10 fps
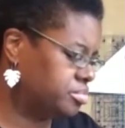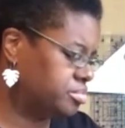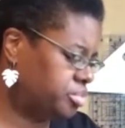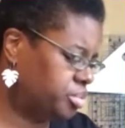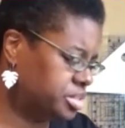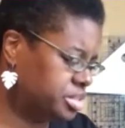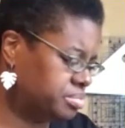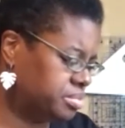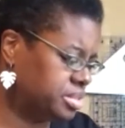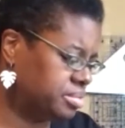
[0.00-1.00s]

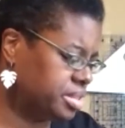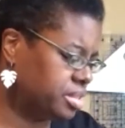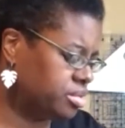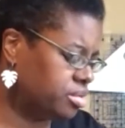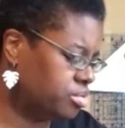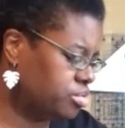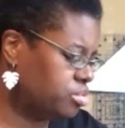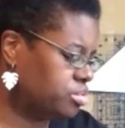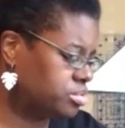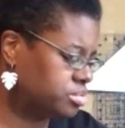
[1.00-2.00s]
principles, I'm going
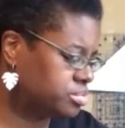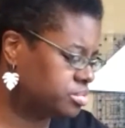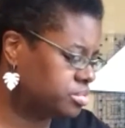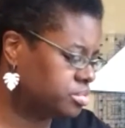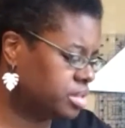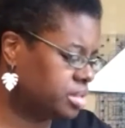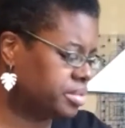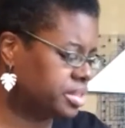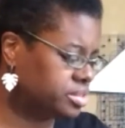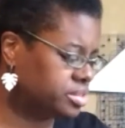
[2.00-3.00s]

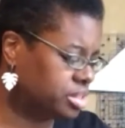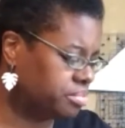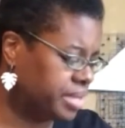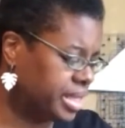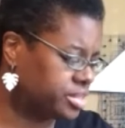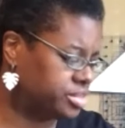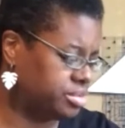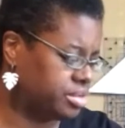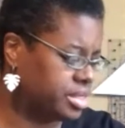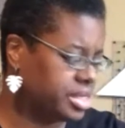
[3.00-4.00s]
to jump back to
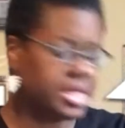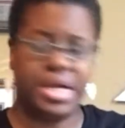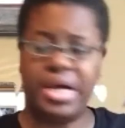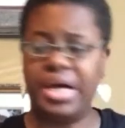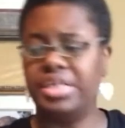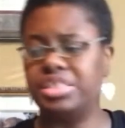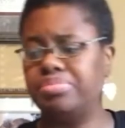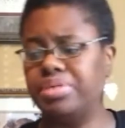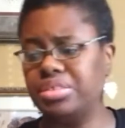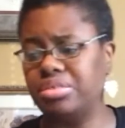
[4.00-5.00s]
our
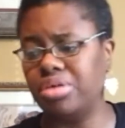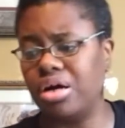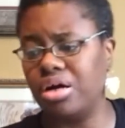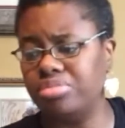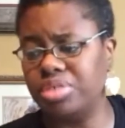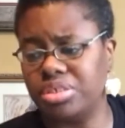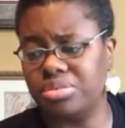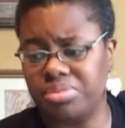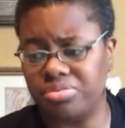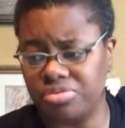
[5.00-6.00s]
aspects of object
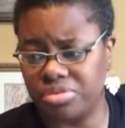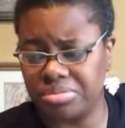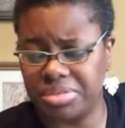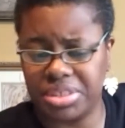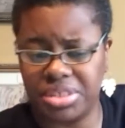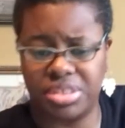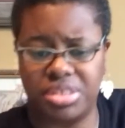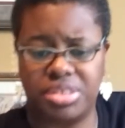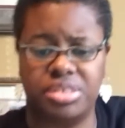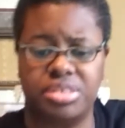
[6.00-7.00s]

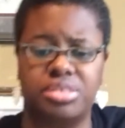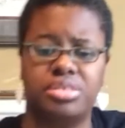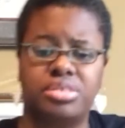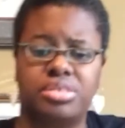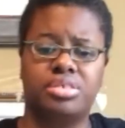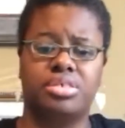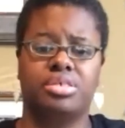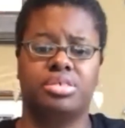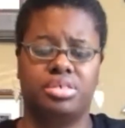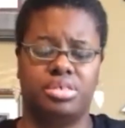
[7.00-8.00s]
performance.
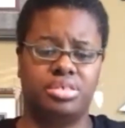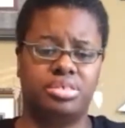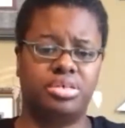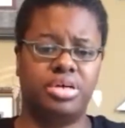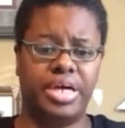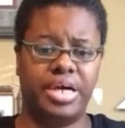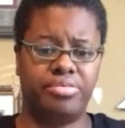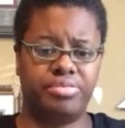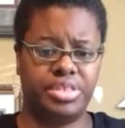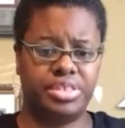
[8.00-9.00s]
So I
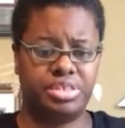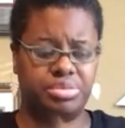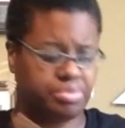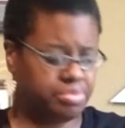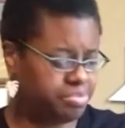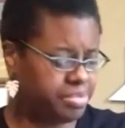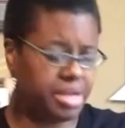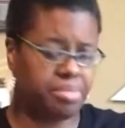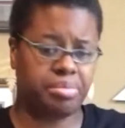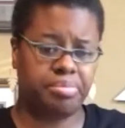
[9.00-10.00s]
have this
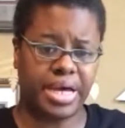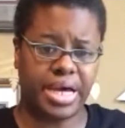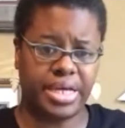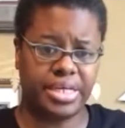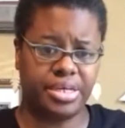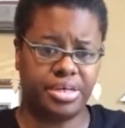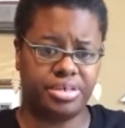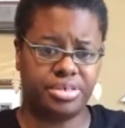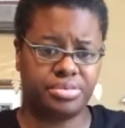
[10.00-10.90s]
paper bag here.